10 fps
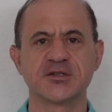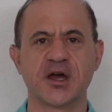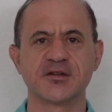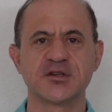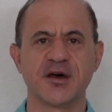
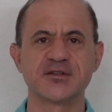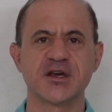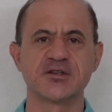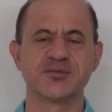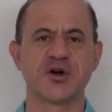like soft
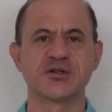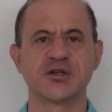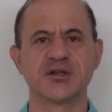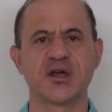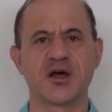skills,
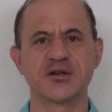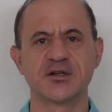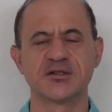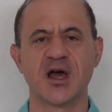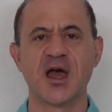emotional
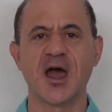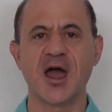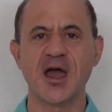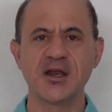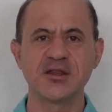intelligence,
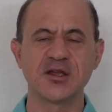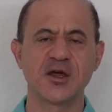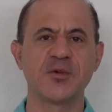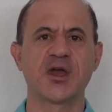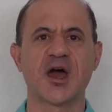anything
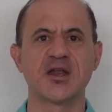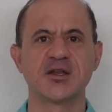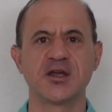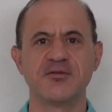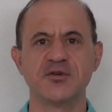that we can
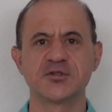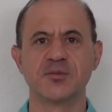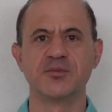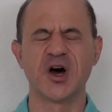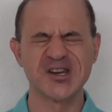to give you
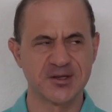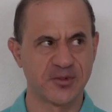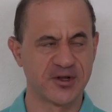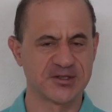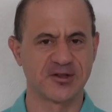some bonus
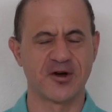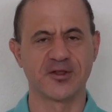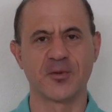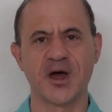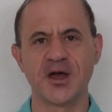points
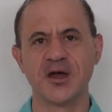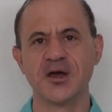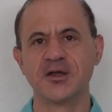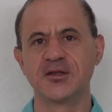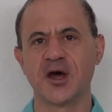along the way
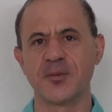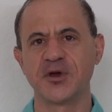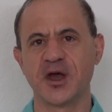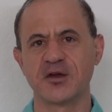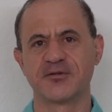to help
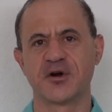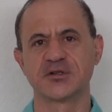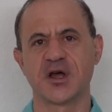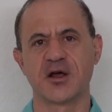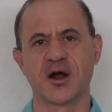you get your
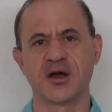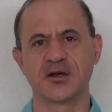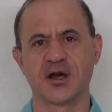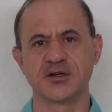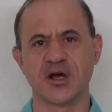first cloud
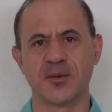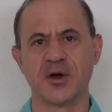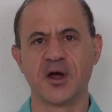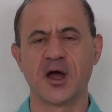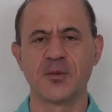architect job.
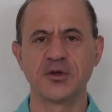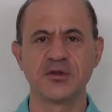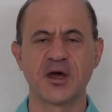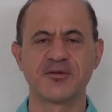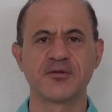And we
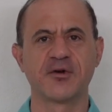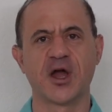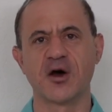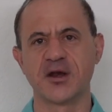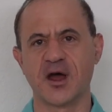do that for
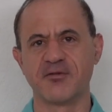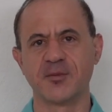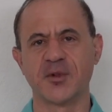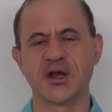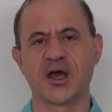free on
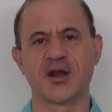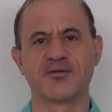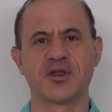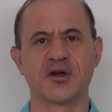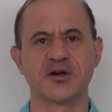every Monday and
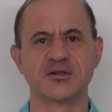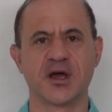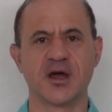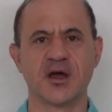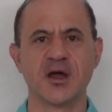every
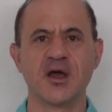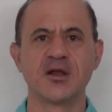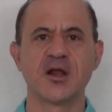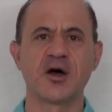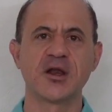Thursday.
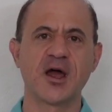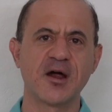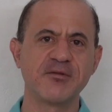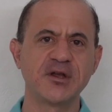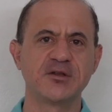Now on
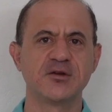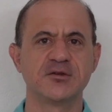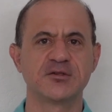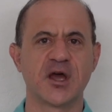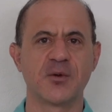every
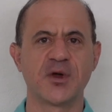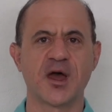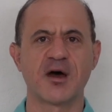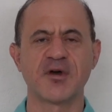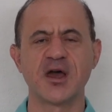Tuesday, we
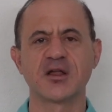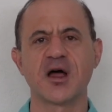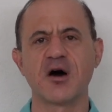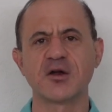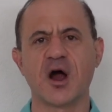have a
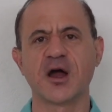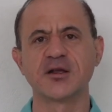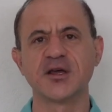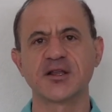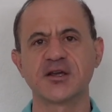Cloud
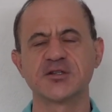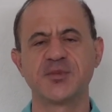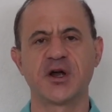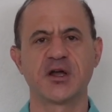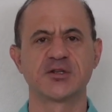Architect
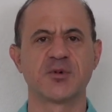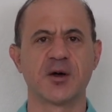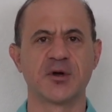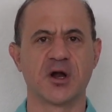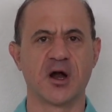Experience
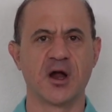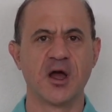webinar.